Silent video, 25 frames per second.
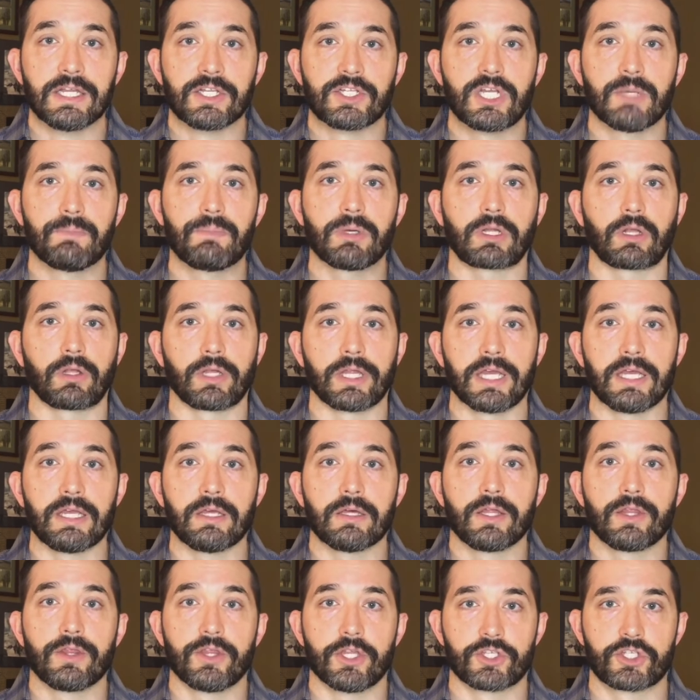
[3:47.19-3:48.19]

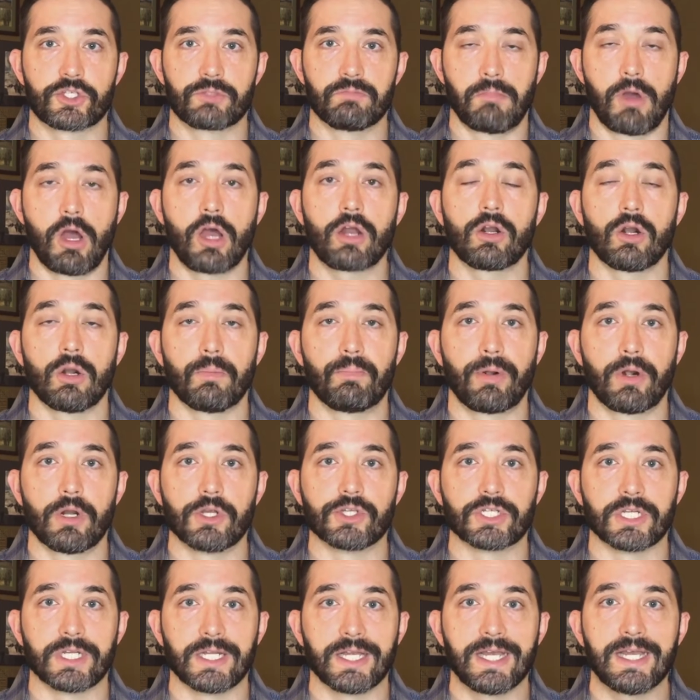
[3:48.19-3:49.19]
Typically, the smarter a
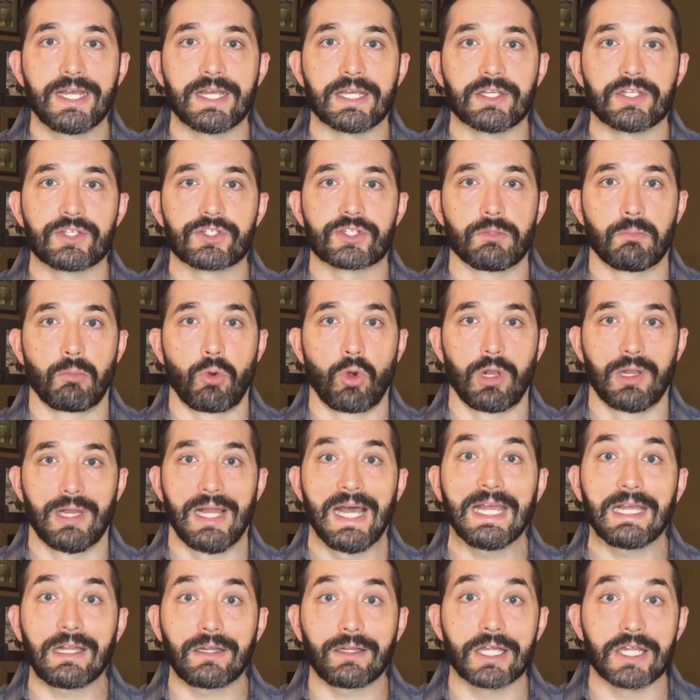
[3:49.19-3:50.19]
person is, the more
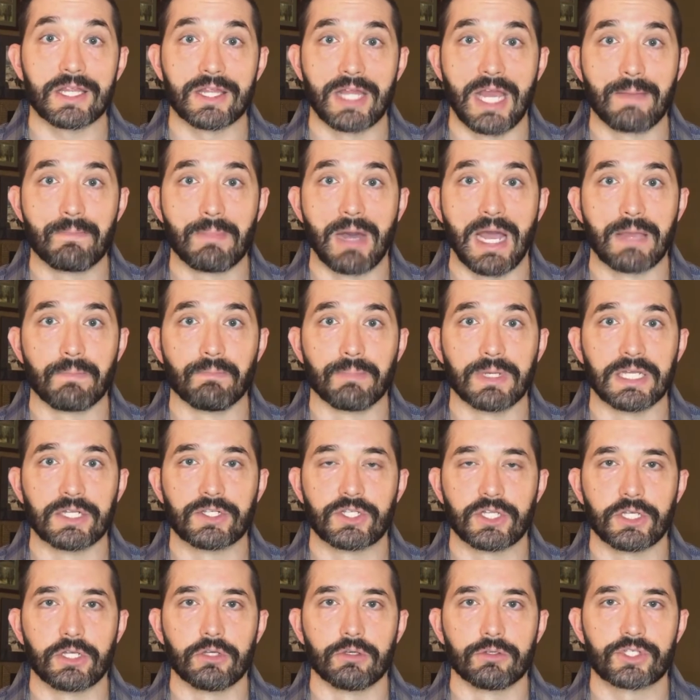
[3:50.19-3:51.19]
likely they might be
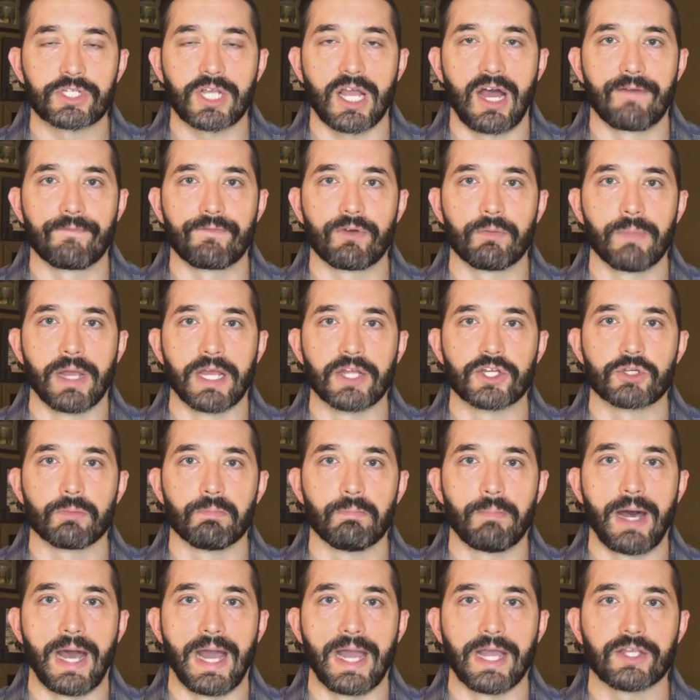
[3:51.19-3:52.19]
to use confirmation
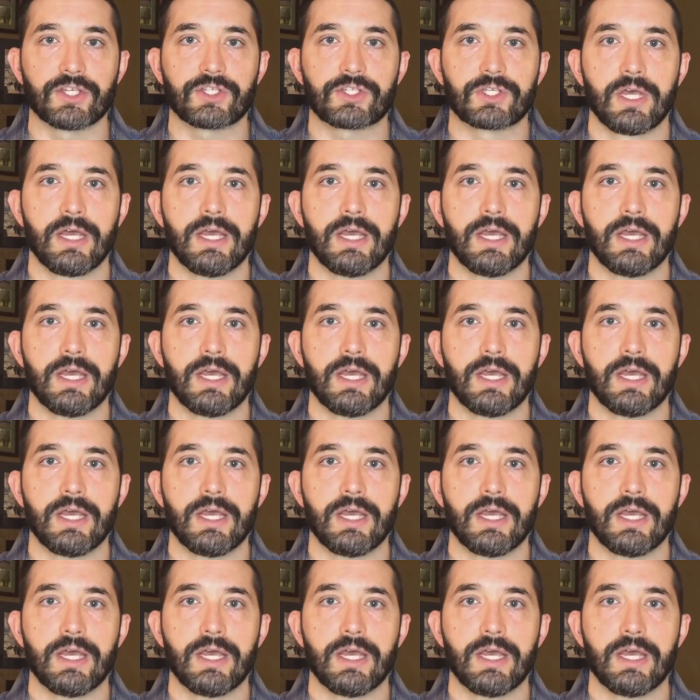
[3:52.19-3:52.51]
bias